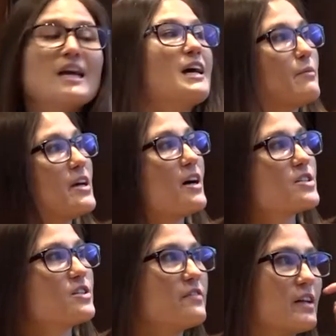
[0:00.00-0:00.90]
And we
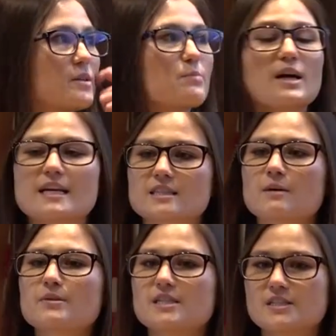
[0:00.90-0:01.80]
also developed a prize
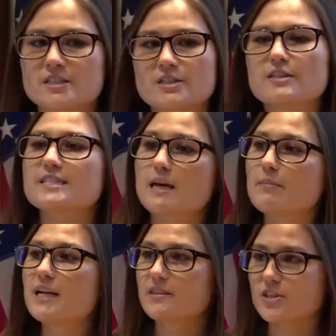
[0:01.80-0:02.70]
competition to
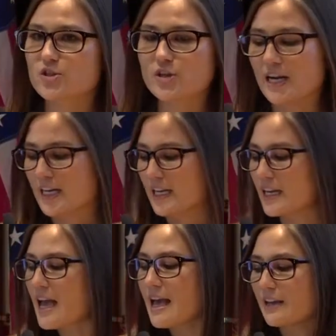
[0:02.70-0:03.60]
disseminate this training
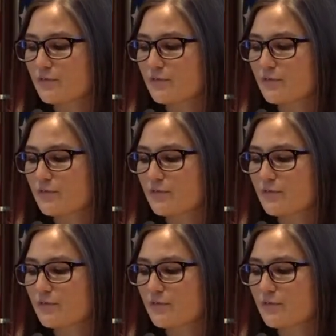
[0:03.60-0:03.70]
and